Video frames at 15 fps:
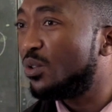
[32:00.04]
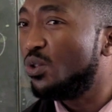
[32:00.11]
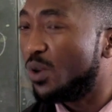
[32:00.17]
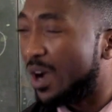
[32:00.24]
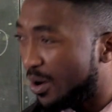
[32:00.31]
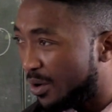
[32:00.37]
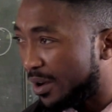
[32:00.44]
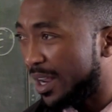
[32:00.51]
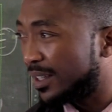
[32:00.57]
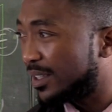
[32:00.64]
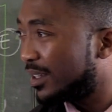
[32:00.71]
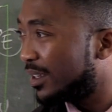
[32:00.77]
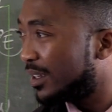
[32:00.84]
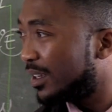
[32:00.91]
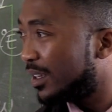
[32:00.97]
you are correct?
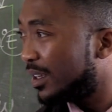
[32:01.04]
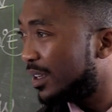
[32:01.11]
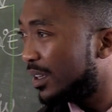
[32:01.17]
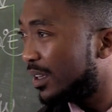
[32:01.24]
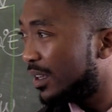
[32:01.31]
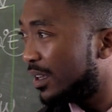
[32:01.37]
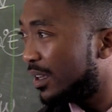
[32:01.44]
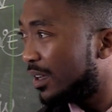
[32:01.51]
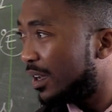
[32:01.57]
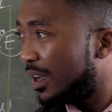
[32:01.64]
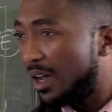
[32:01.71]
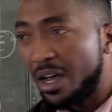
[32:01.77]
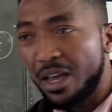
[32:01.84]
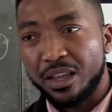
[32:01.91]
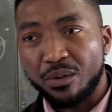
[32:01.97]

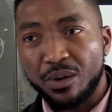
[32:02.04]
Aye,